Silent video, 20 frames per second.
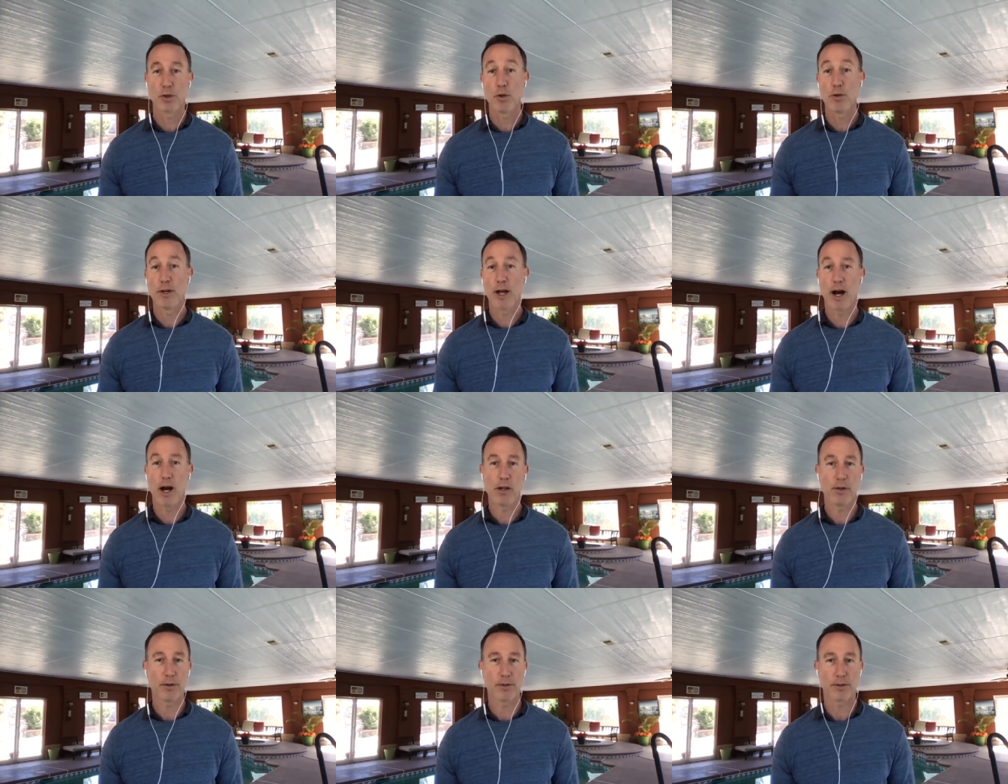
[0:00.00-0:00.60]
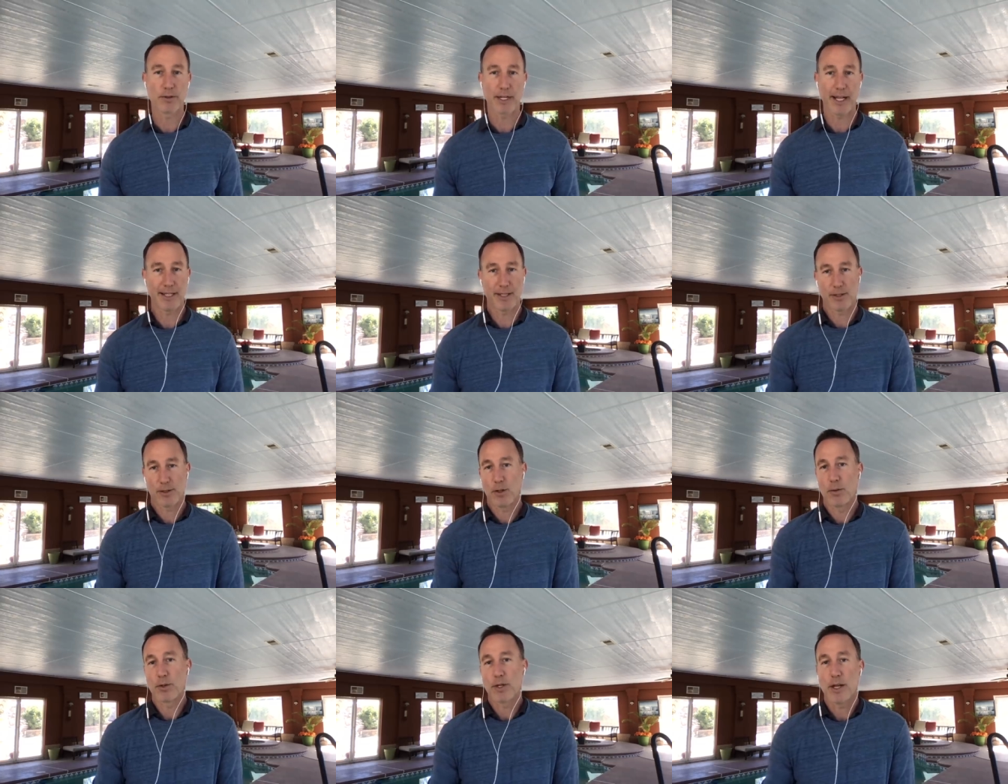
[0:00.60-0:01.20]
$2. I
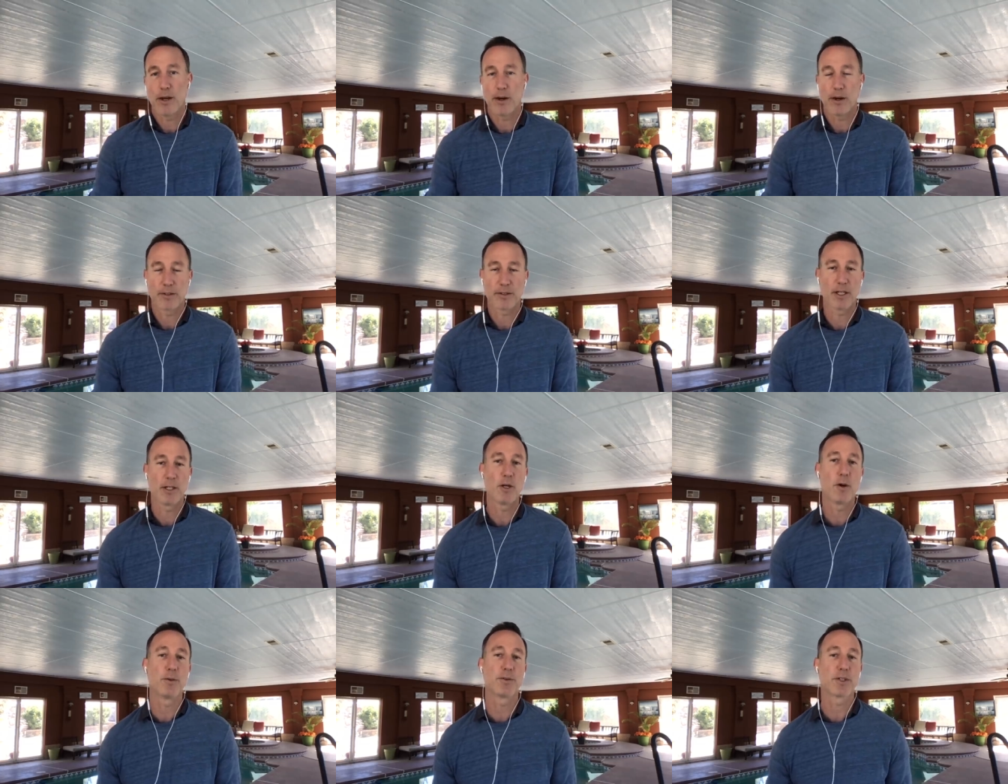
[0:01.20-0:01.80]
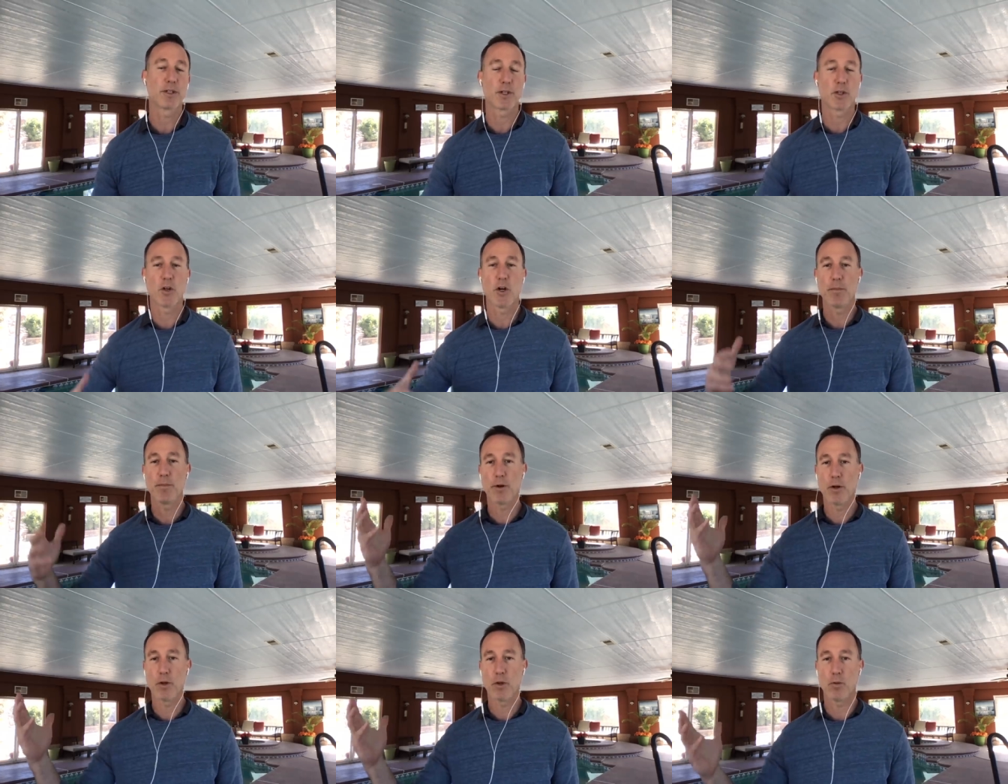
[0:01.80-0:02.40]
just don't care because I know it's going to go
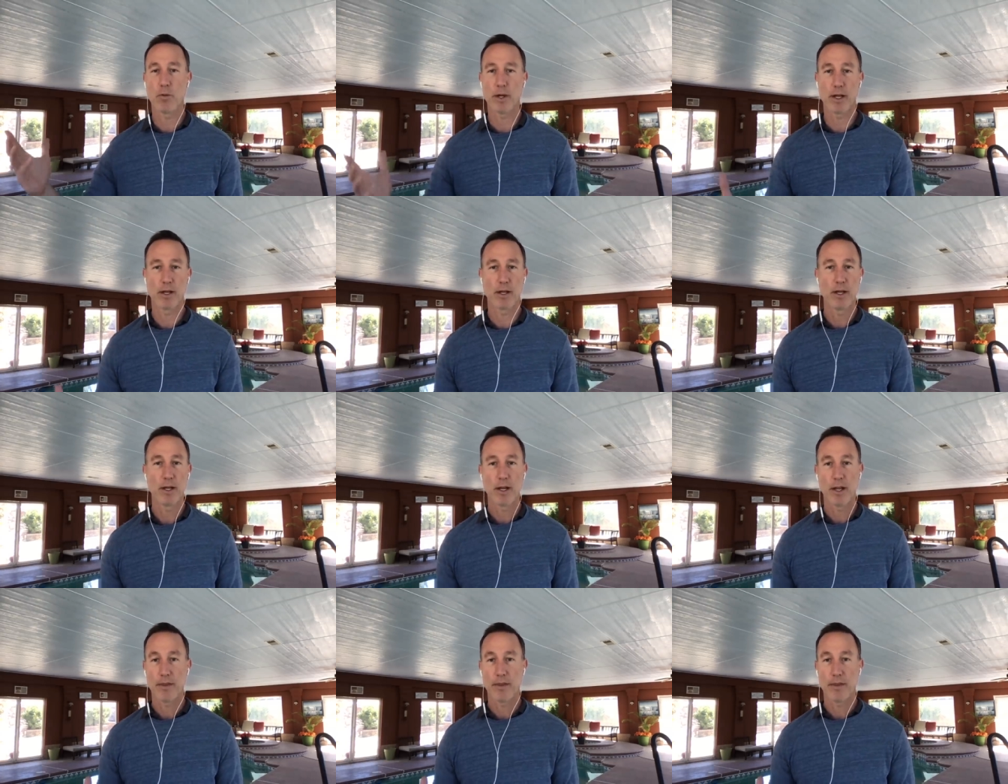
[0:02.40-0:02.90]
up all the way.